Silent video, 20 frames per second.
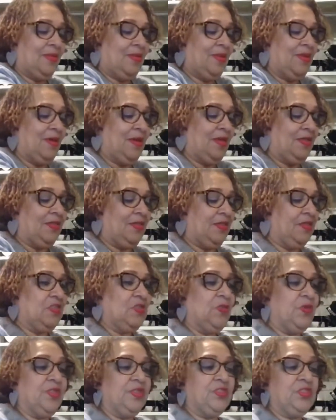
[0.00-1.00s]
Okay,
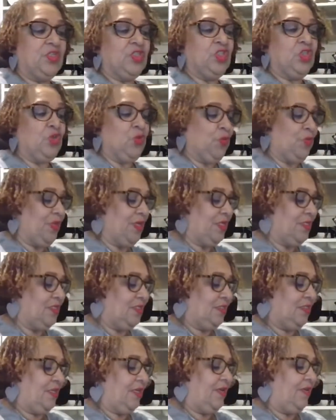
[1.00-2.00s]
this one is a
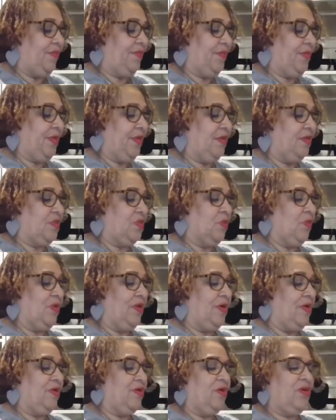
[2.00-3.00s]
two-piece set as
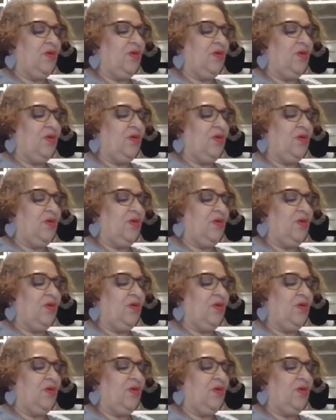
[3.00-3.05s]
well.